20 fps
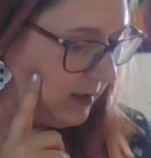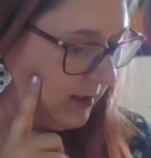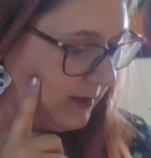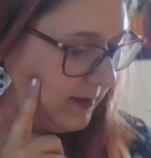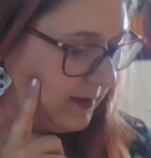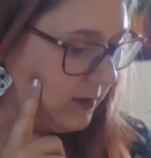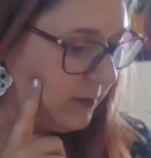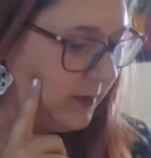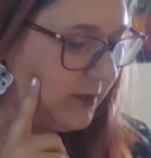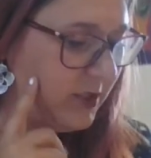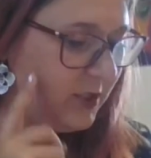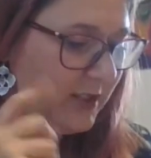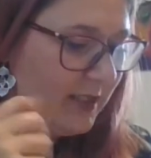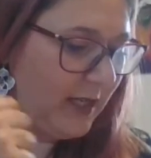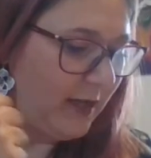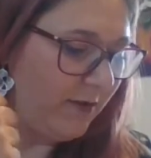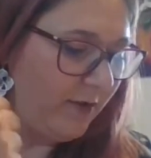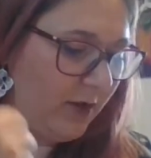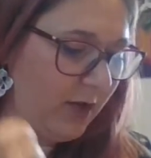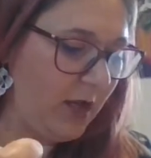So we just
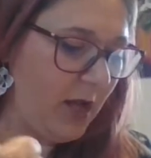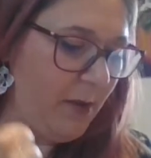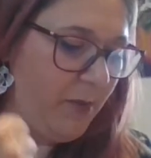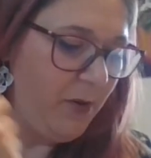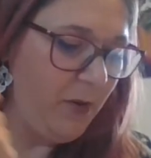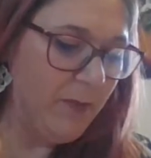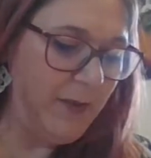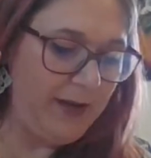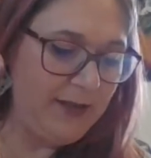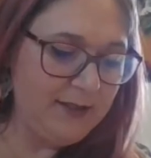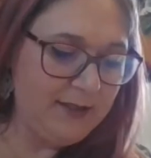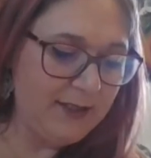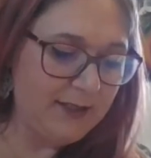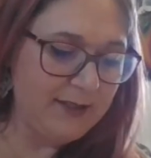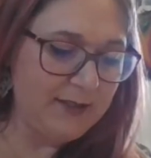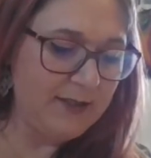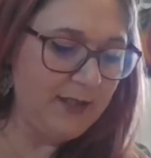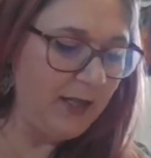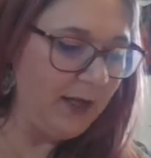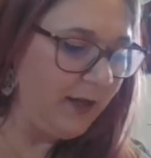have a couple basic
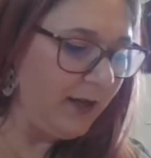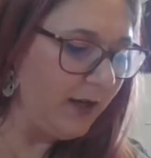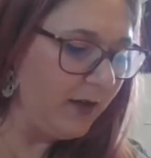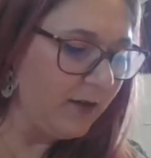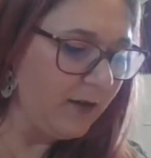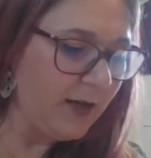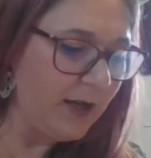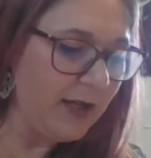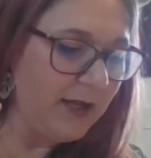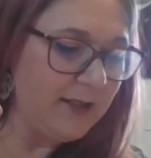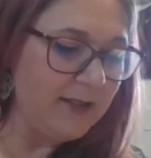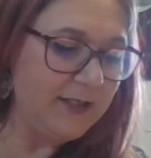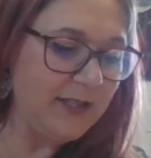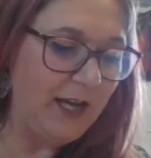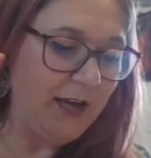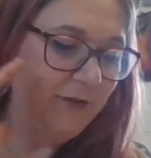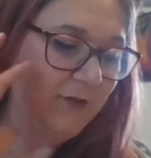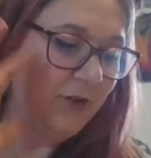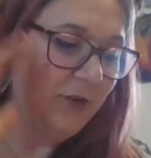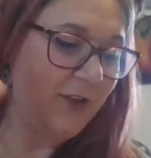skincare nights
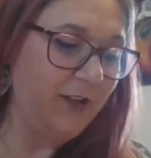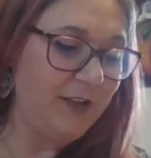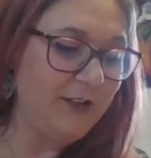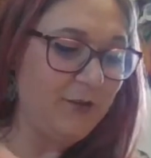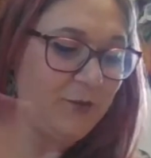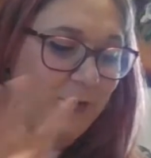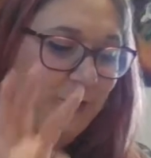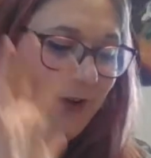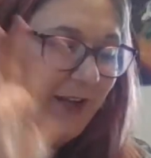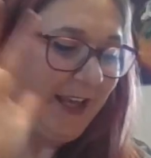after this